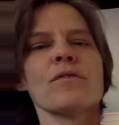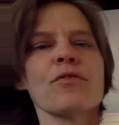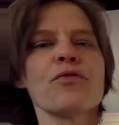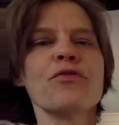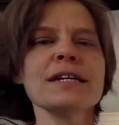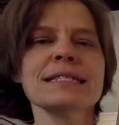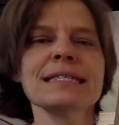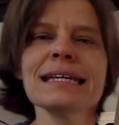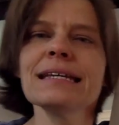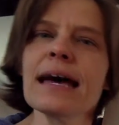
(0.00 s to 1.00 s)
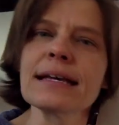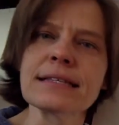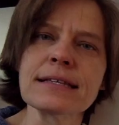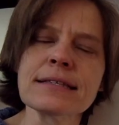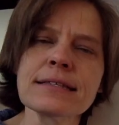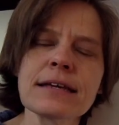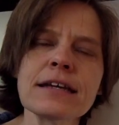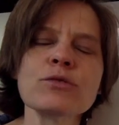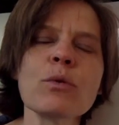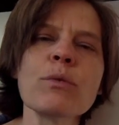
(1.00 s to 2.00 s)
this, in essence,
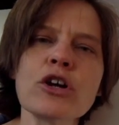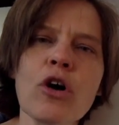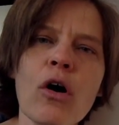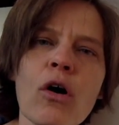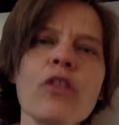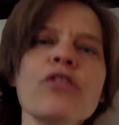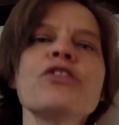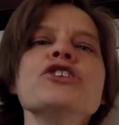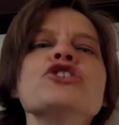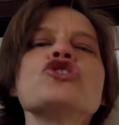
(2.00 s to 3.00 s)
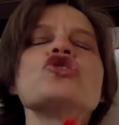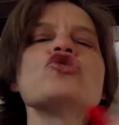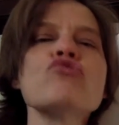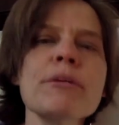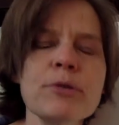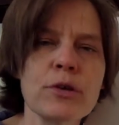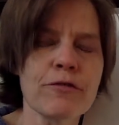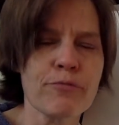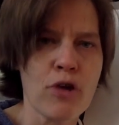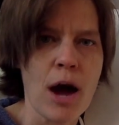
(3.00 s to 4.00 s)
is what we call the
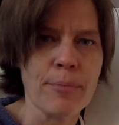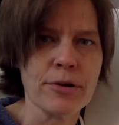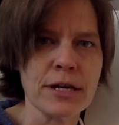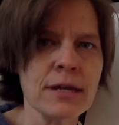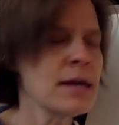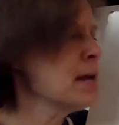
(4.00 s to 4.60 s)
distributive property.